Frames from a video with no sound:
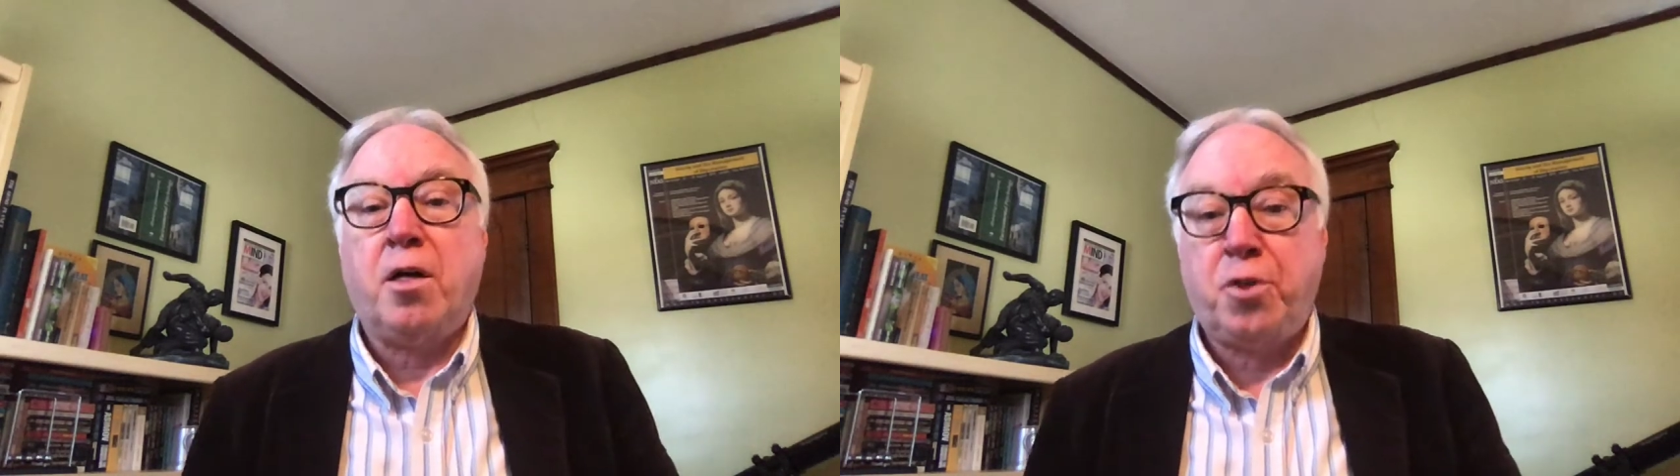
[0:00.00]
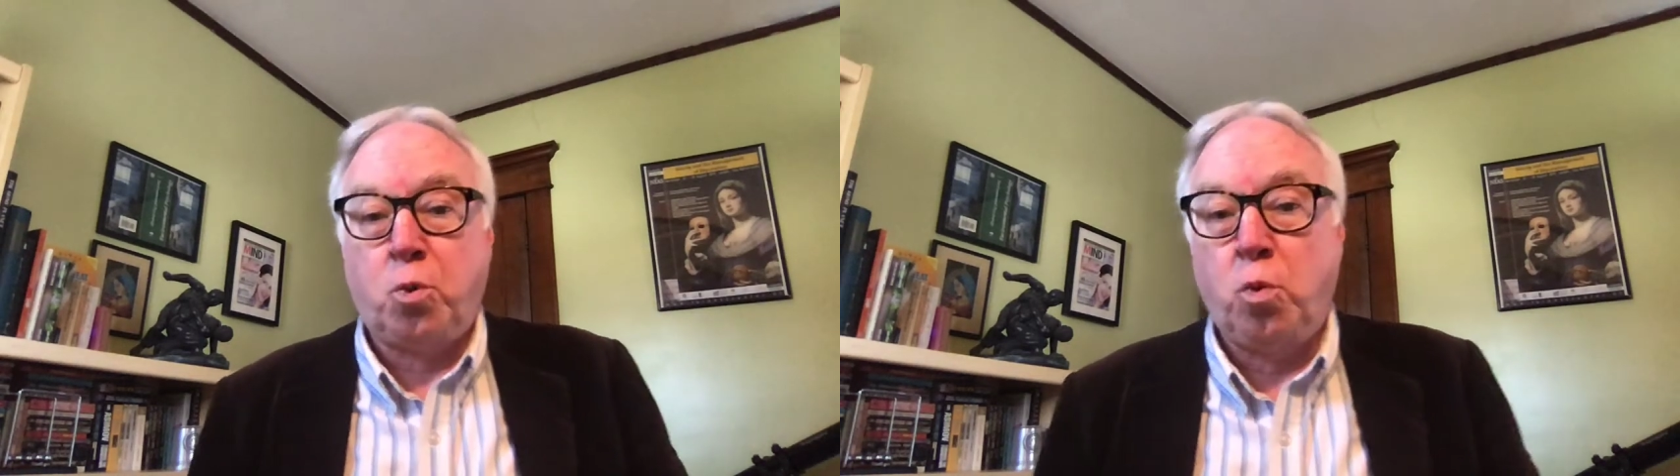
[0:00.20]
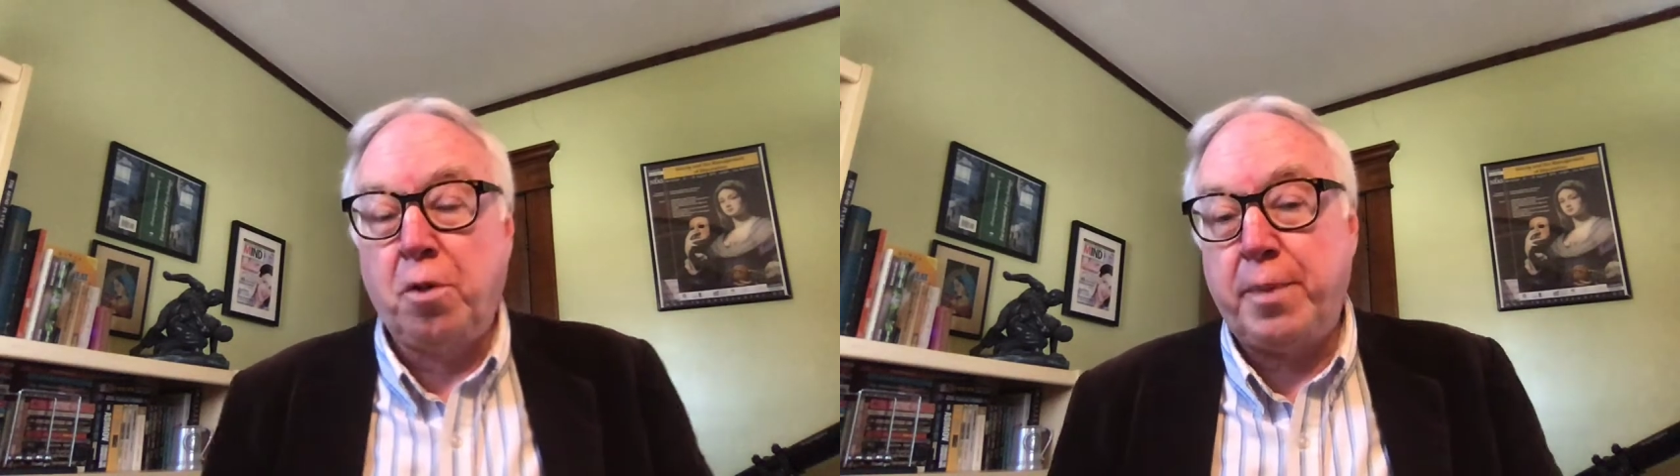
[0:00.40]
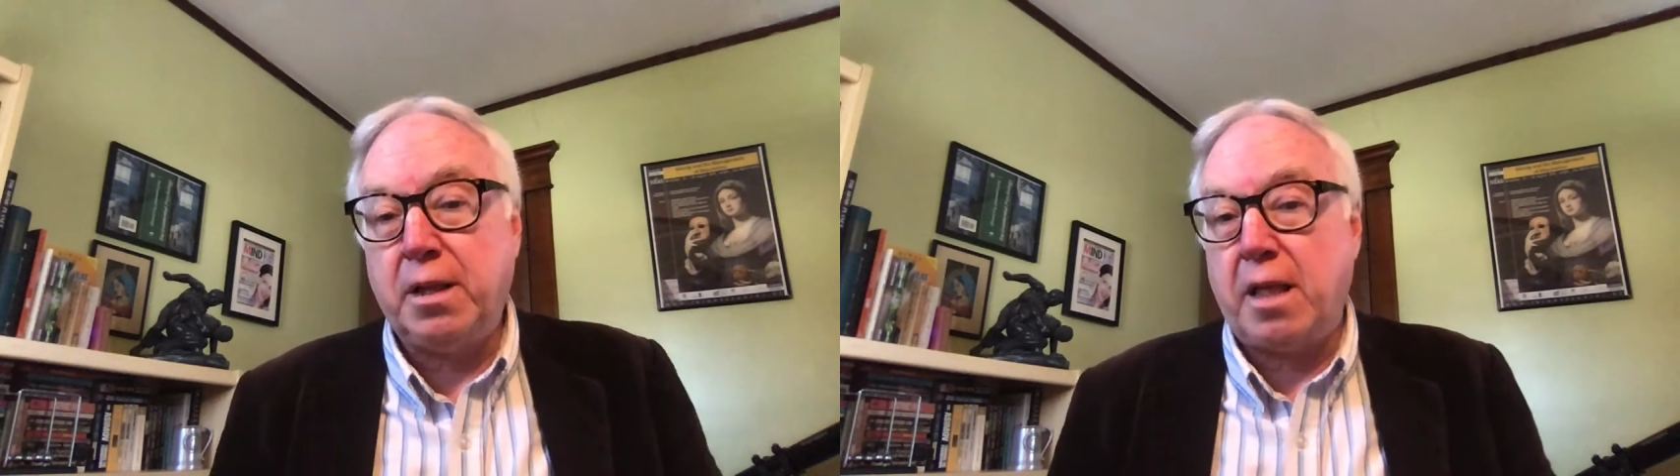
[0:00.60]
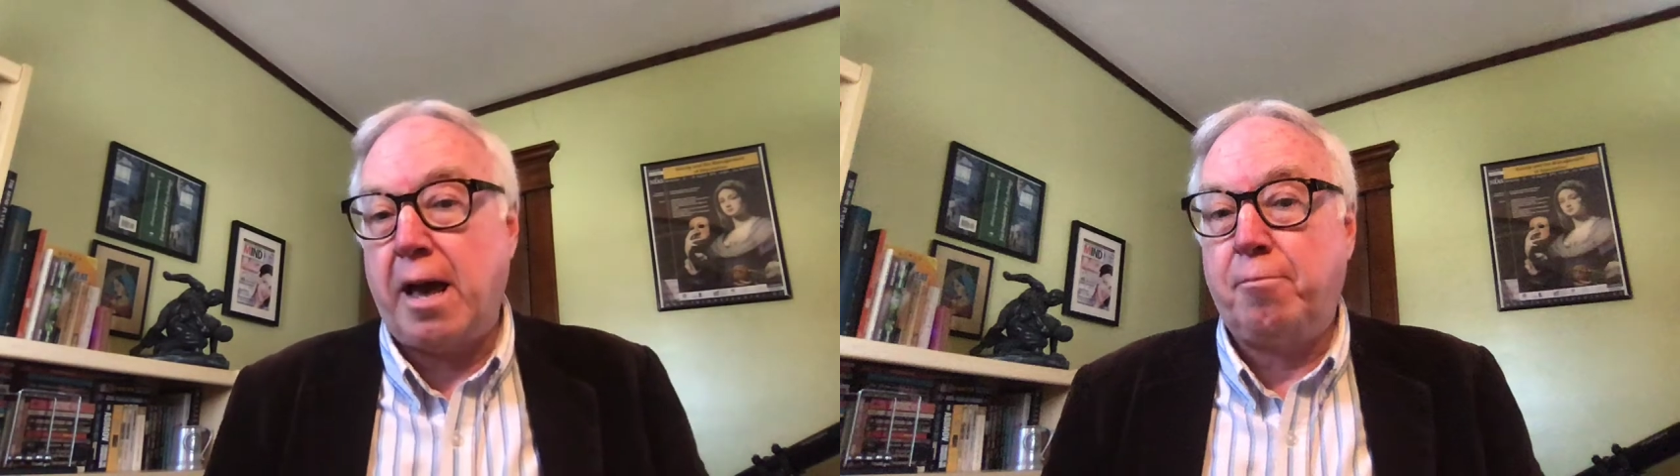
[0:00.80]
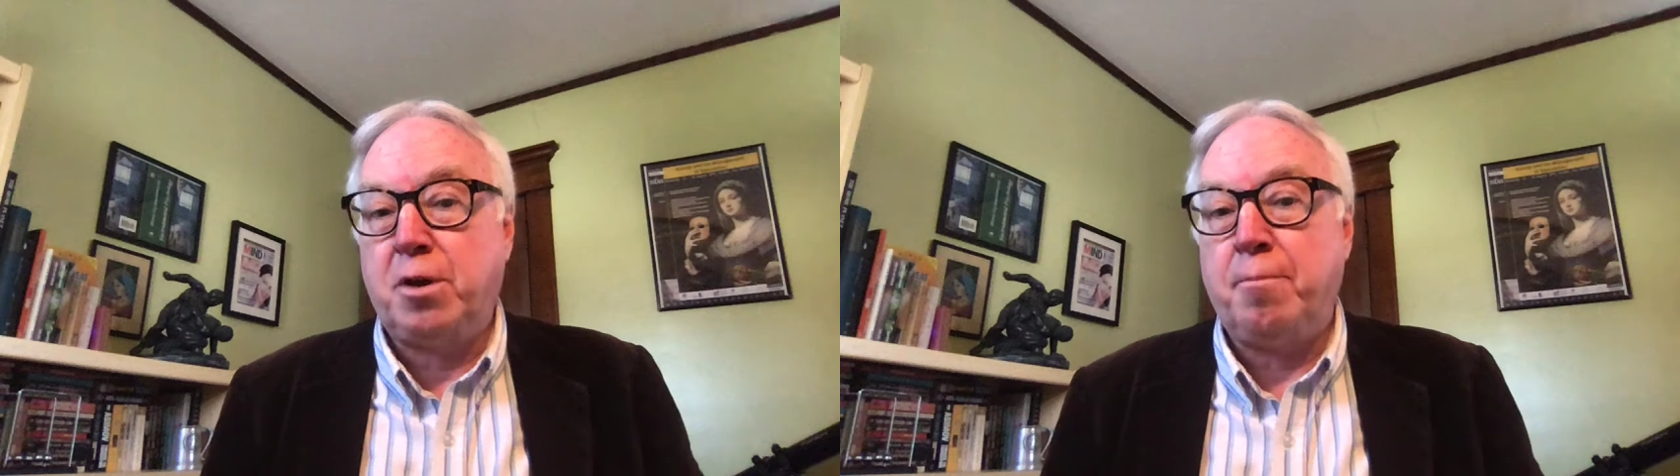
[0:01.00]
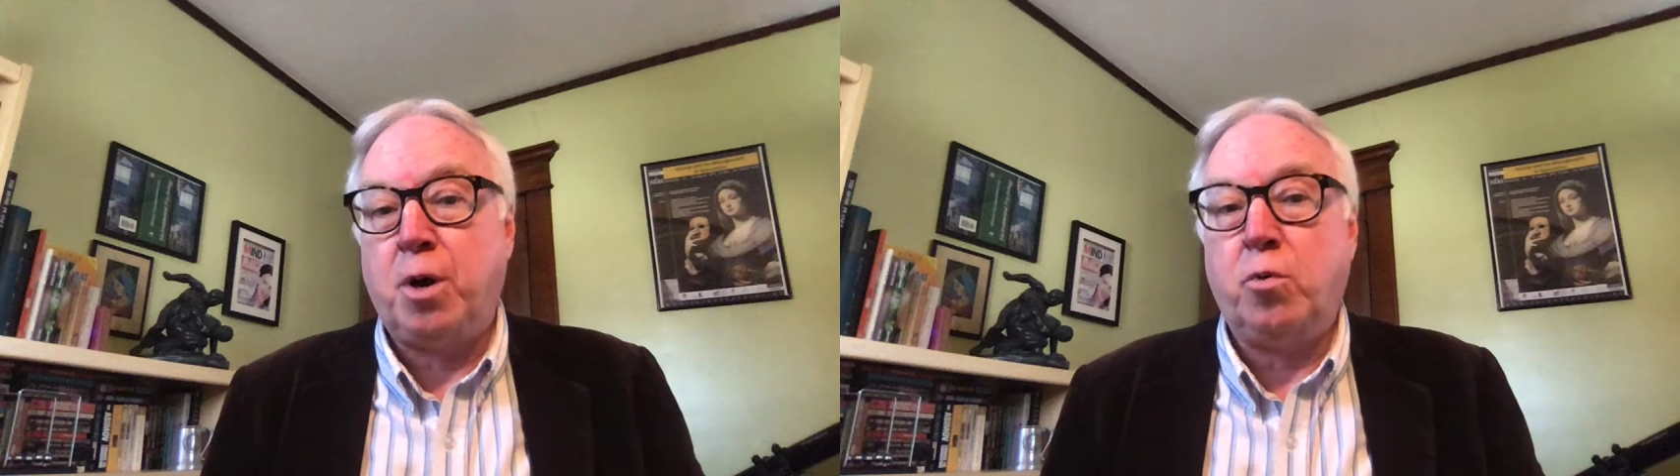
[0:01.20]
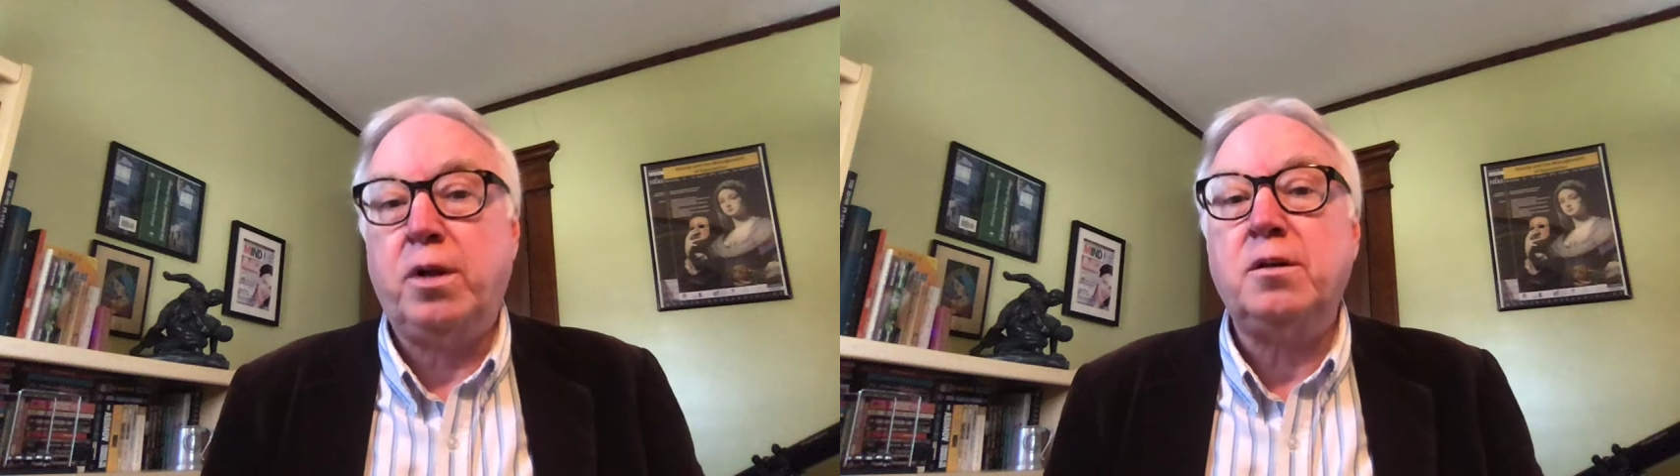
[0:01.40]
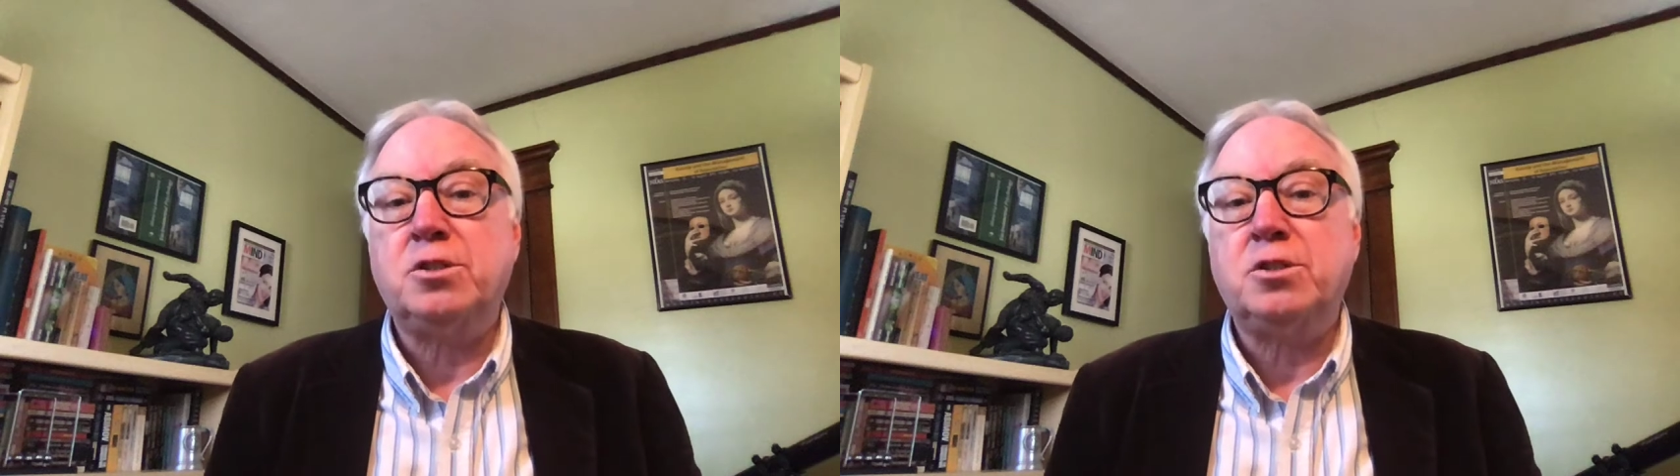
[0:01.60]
there will be a lab component,